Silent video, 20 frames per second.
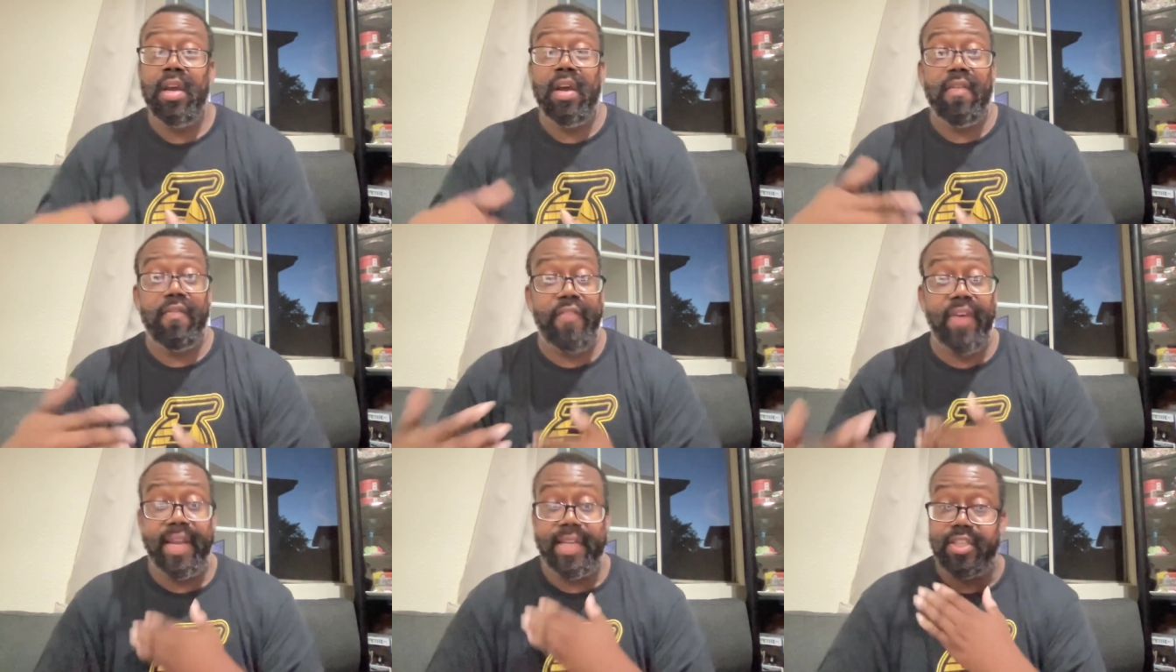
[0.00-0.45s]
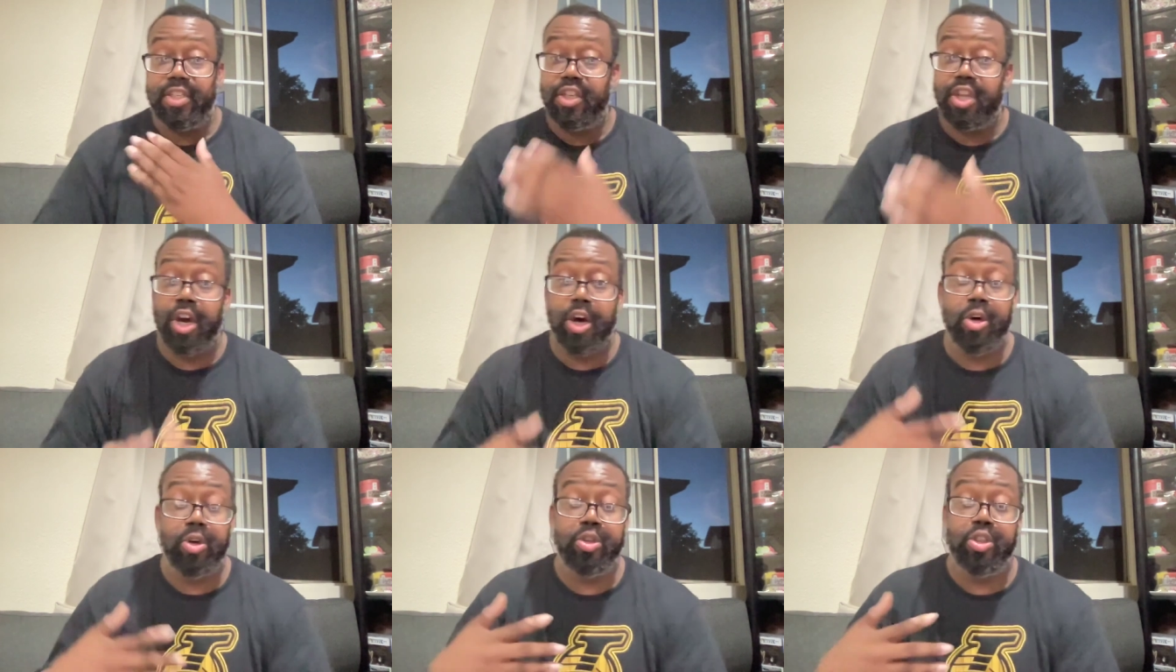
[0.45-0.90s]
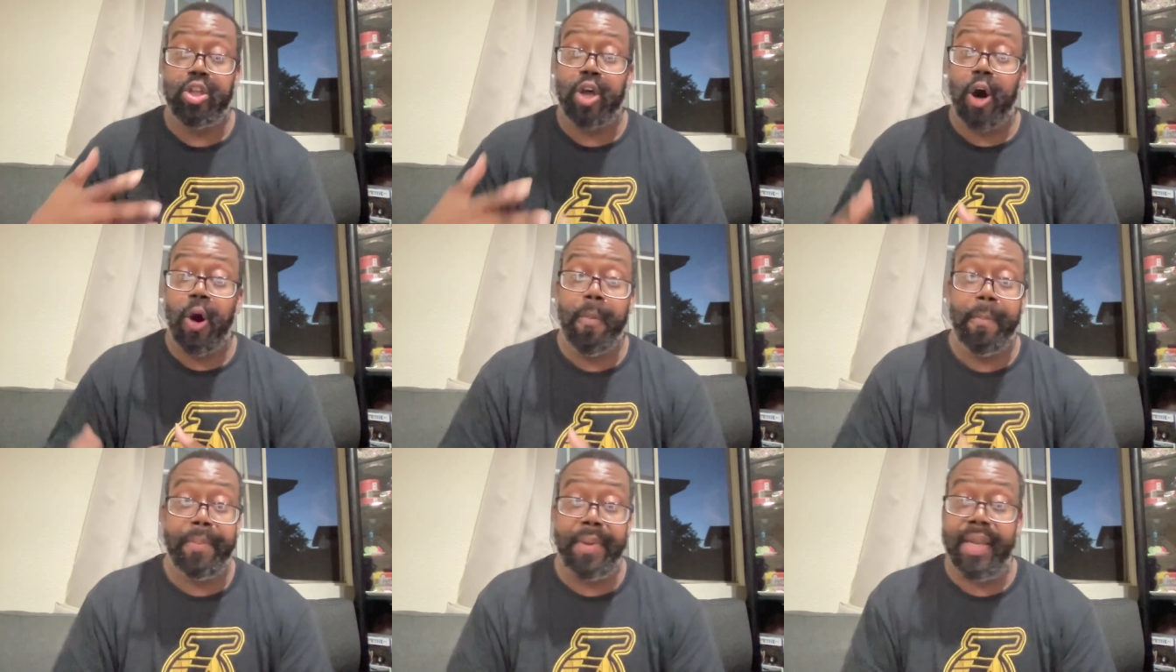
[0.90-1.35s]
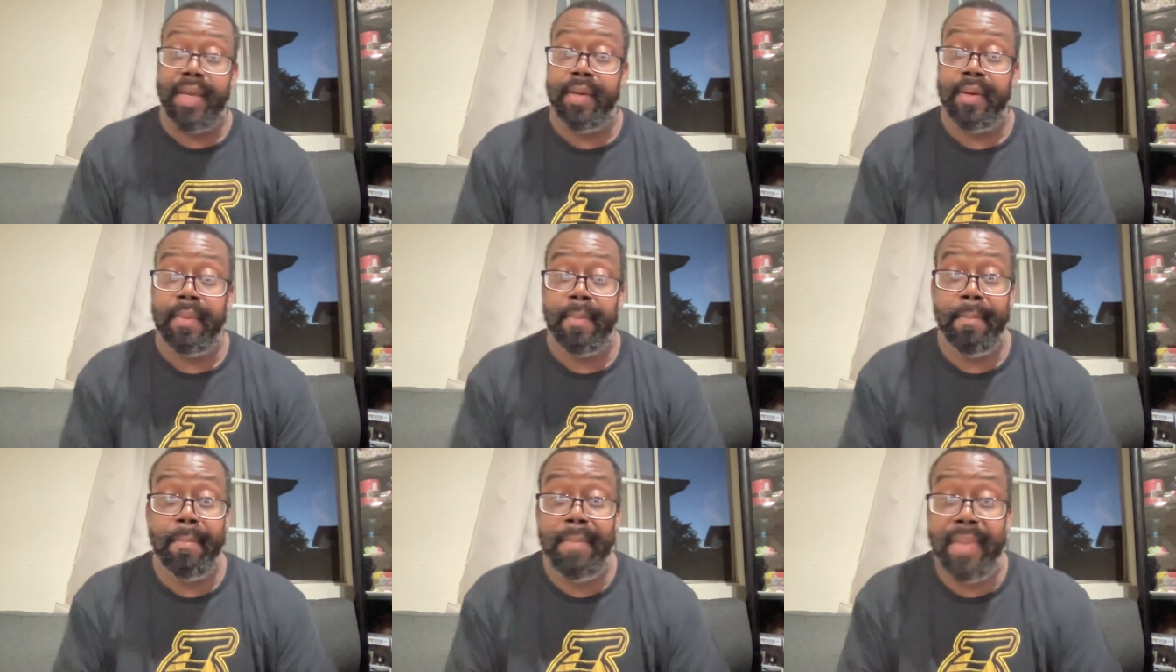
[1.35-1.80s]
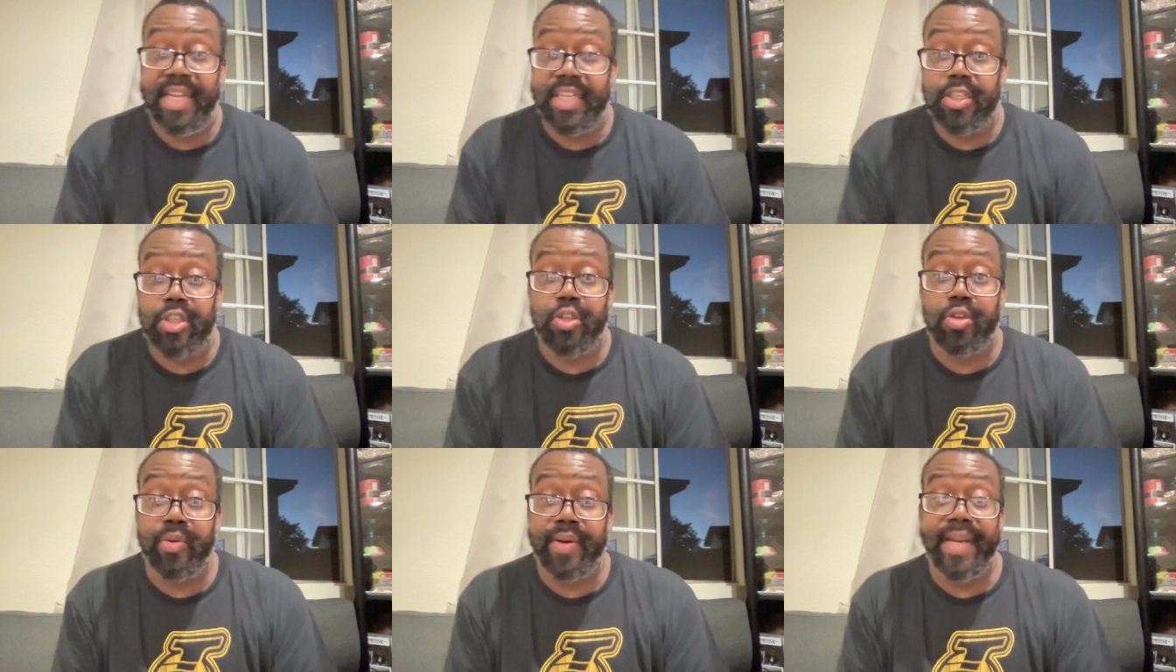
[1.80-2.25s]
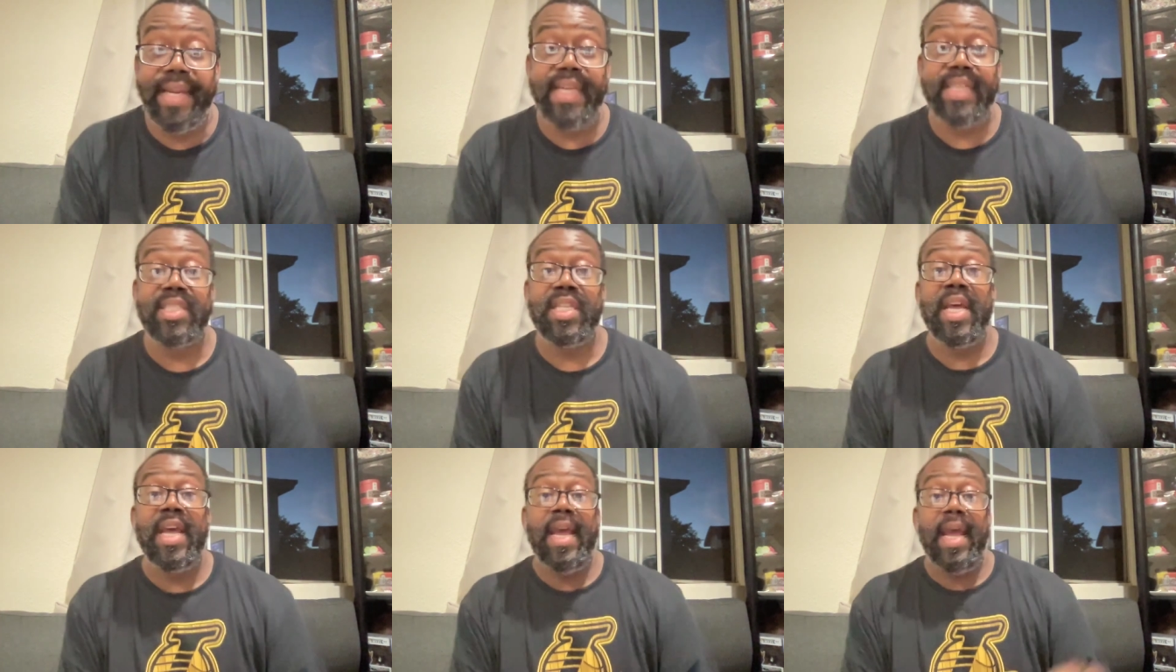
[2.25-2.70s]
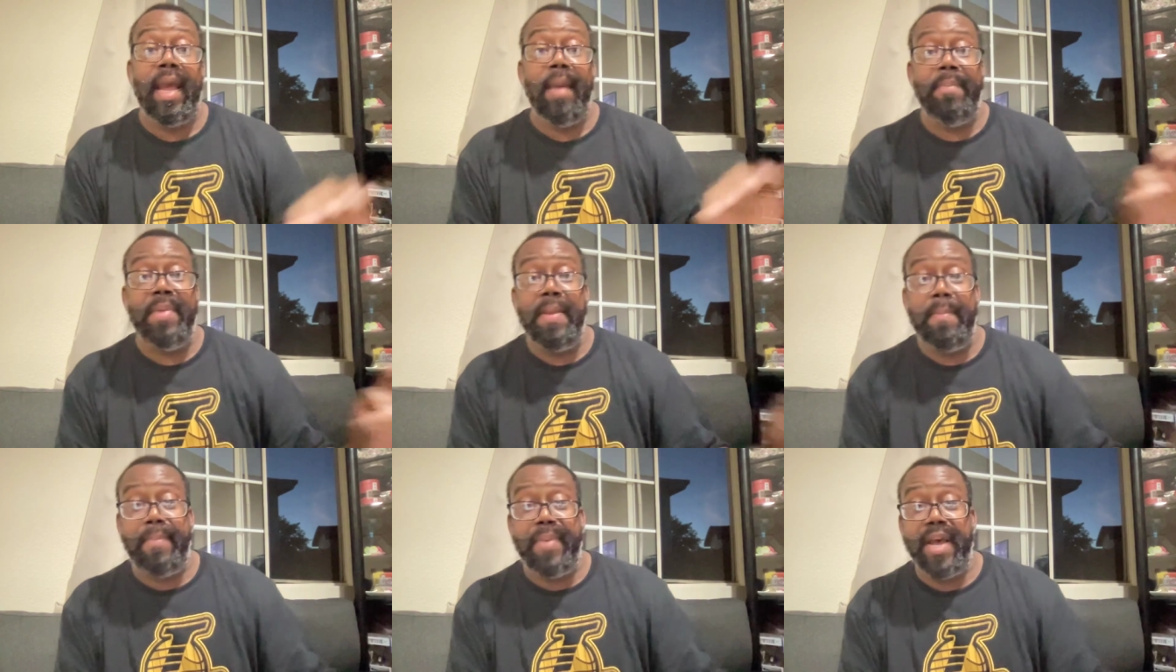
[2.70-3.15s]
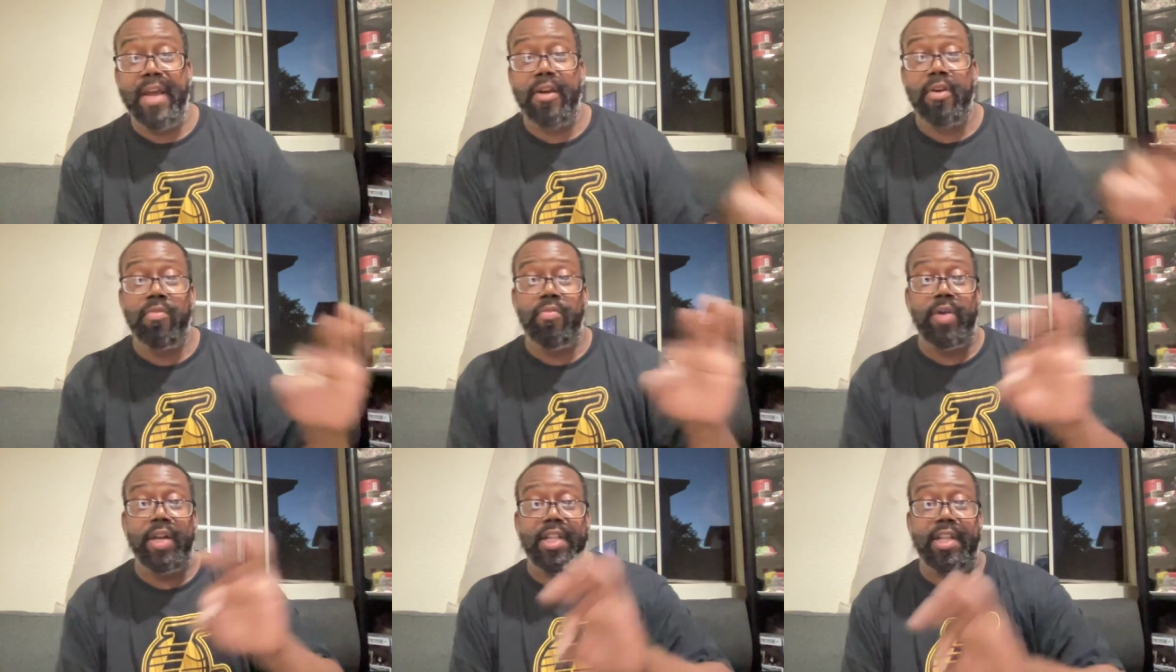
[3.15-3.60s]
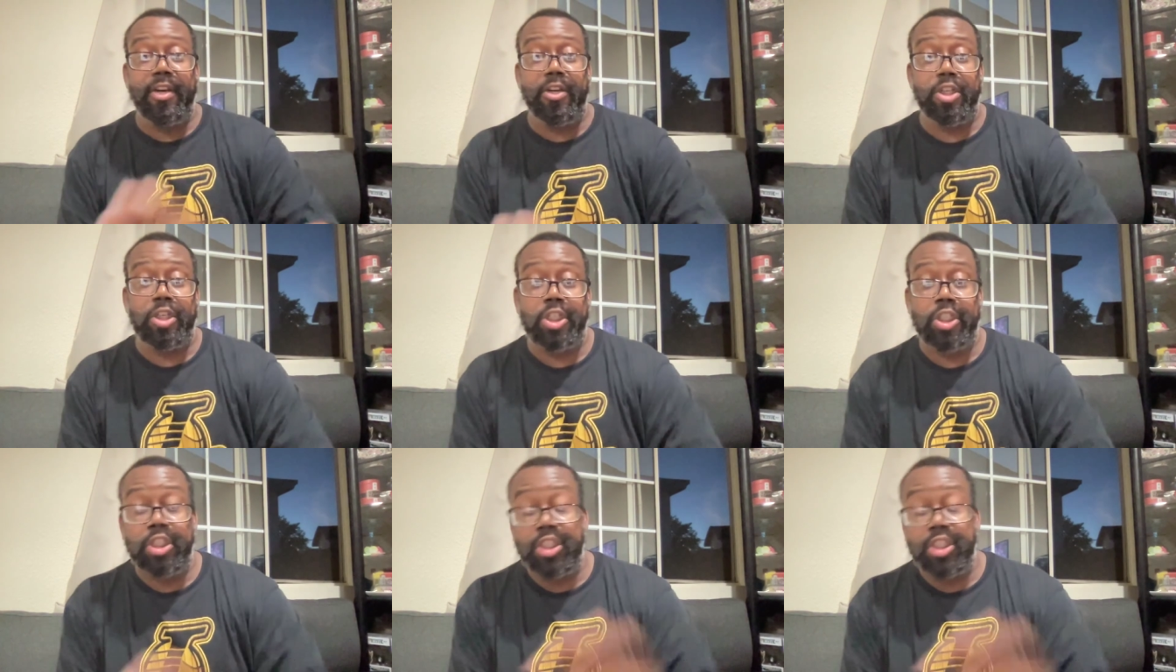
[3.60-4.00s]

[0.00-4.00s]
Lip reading: fix those open missed threes and be better with their